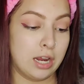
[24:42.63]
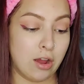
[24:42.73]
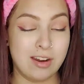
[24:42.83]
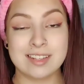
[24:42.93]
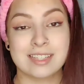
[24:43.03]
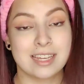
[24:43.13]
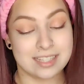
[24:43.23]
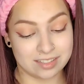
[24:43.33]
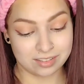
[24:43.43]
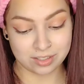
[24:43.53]
And honestly,
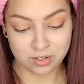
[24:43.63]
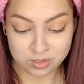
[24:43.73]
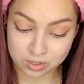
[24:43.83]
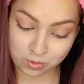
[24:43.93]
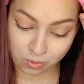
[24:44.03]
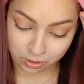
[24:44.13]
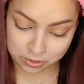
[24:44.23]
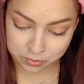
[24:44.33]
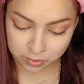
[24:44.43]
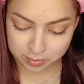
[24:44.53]
it's a little too
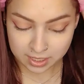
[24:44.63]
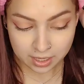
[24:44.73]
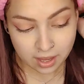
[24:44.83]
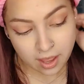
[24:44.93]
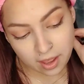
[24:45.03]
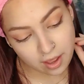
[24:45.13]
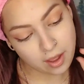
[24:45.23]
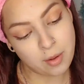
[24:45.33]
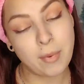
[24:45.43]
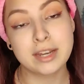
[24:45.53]
orange for me.
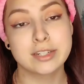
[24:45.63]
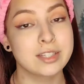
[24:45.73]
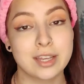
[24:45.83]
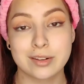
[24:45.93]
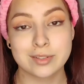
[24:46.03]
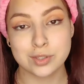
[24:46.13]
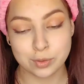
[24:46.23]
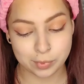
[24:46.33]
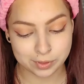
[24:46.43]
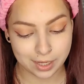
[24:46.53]
I just laid on
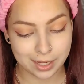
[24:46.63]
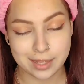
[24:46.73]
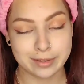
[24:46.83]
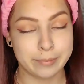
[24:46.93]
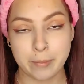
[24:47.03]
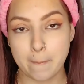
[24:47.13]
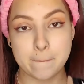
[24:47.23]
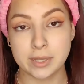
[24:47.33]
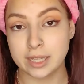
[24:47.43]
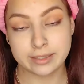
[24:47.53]
super light and then
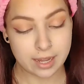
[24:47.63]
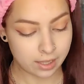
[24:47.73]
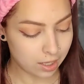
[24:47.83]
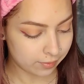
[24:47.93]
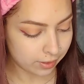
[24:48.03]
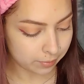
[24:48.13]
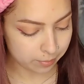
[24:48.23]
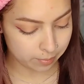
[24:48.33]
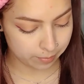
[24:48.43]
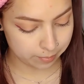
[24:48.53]
blend the hell out of it.
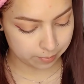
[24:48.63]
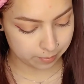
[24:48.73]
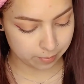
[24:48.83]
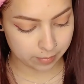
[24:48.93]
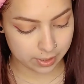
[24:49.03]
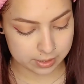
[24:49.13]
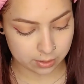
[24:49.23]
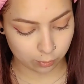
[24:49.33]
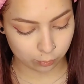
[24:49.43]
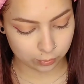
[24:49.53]
But it's
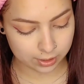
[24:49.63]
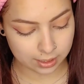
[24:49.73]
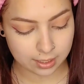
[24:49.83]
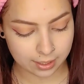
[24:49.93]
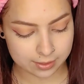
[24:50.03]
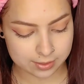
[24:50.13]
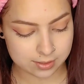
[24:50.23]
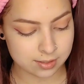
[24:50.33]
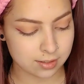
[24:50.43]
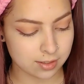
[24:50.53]
a really
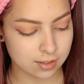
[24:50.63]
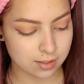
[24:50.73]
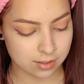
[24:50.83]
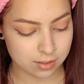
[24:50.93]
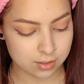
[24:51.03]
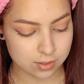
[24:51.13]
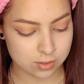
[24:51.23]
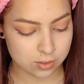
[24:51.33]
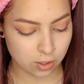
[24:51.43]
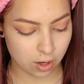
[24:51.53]
nice,
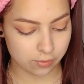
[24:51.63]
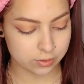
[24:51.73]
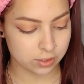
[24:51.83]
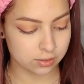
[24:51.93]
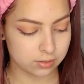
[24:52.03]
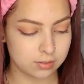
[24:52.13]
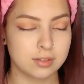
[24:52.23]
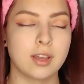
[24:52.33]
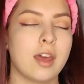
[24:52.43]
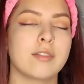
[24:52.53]
soft
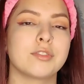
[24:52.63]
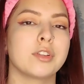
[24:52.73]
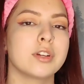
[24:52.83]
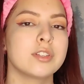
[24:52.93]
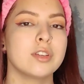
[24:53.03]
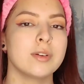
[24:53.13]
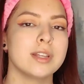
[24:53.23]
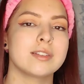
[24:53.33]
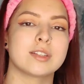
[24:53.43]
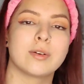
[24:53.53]
kind of look to
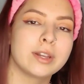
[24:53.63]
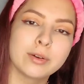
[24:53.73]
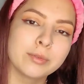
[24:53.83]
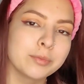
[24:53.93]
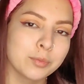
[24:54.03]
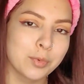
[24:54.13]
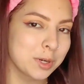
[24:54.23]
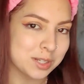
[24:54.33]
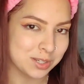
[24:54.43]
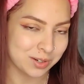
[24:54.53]
it, so I don't
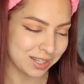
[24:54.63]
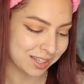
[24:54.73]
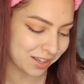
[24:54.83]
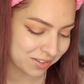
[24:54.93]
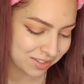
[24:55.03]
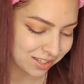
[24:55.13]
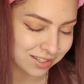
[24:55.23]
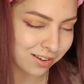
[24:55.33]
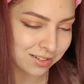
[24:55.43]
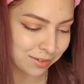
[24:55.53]
want to do anything else.
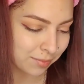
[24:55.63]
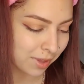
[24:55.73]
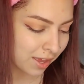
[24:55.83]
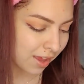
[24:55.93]
It's awesome.